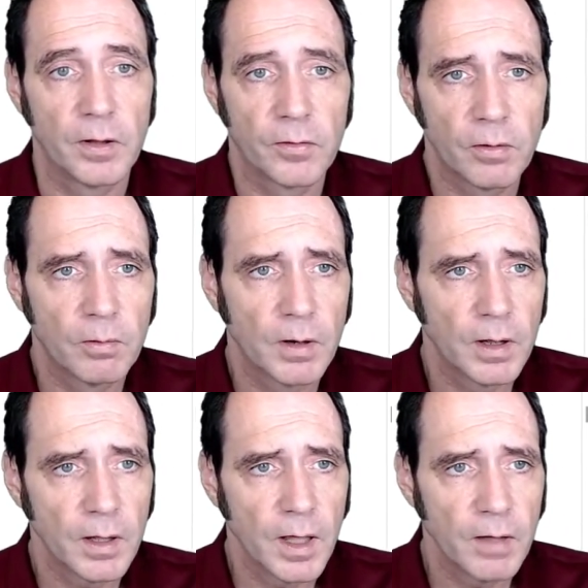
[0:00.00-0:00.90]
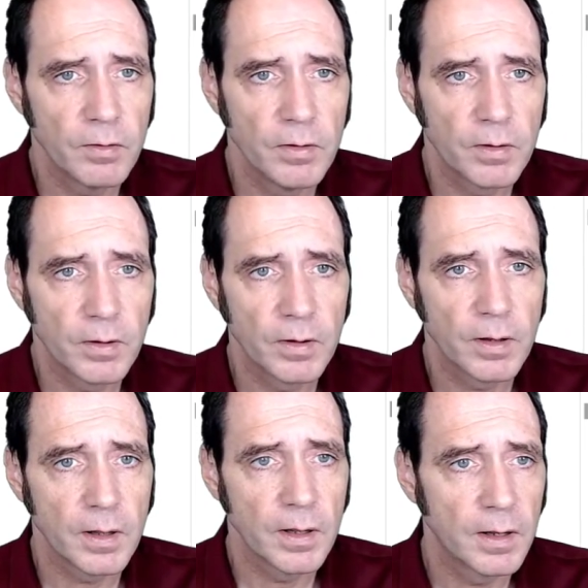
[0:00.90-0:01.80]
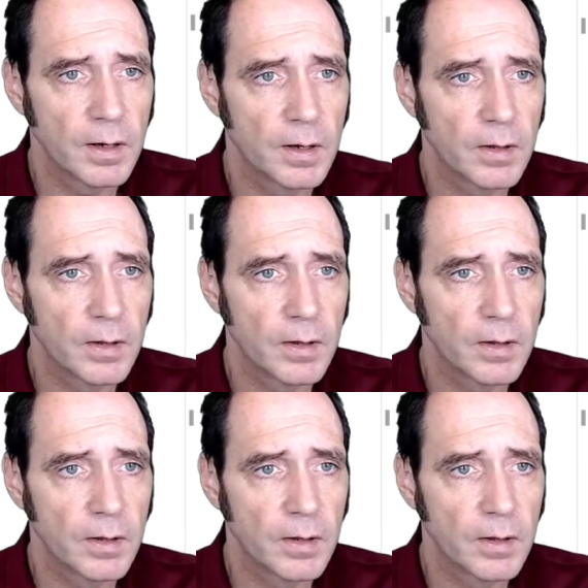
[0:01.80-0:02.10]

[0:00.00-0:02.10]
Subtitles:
So what I haven't done in